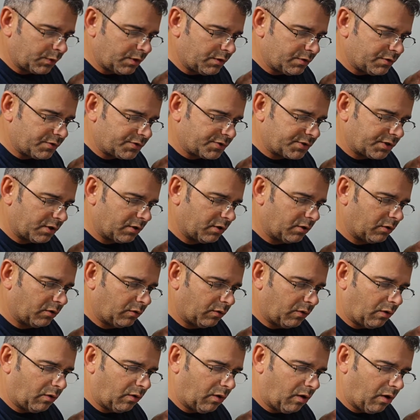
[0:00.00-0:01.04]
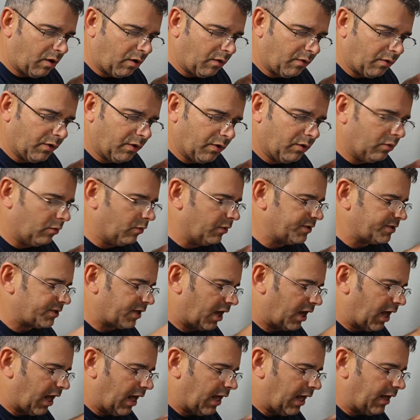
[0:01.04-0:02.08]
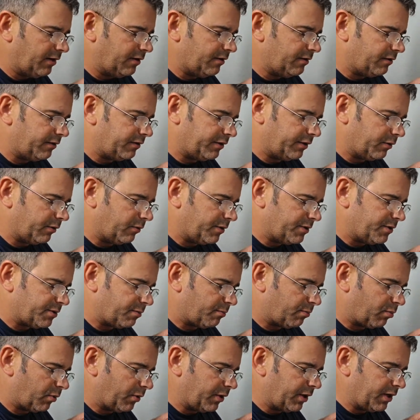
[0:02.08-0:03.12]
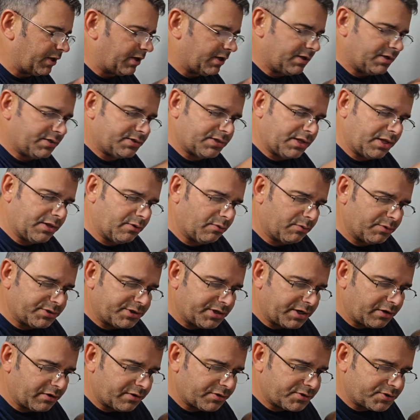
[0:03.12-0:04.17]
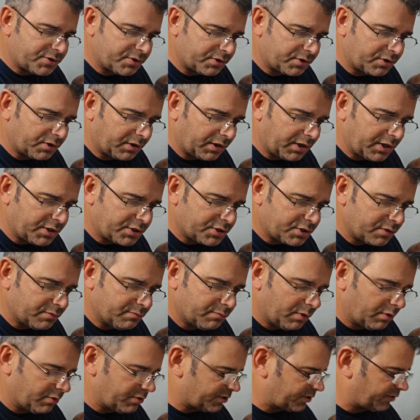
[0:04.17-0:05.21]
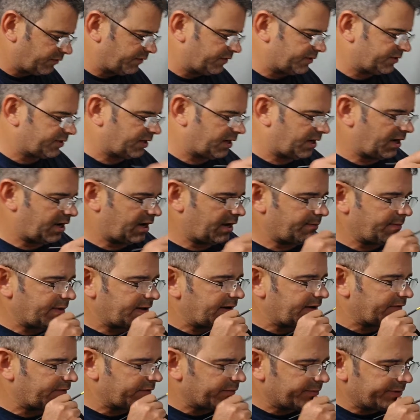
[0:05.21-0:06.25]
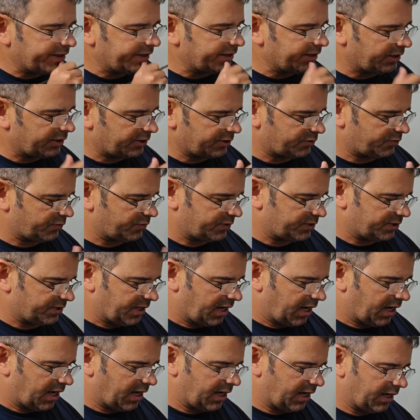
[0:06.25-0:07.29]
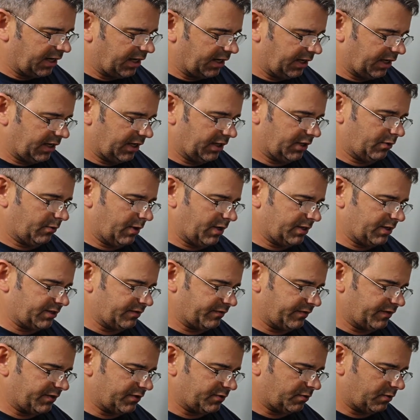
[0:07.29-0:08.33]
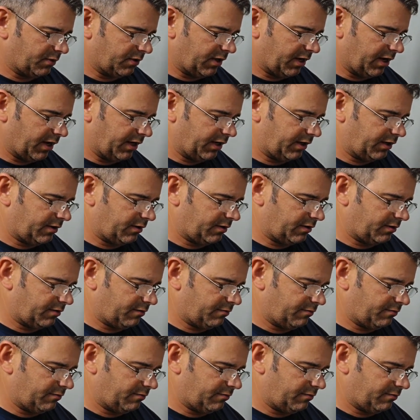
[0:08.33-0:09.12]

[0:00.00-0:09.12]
So although it was hot, there was a breeze and there was air circulation most of the time, and everybody else was dying, and the rest of us were like,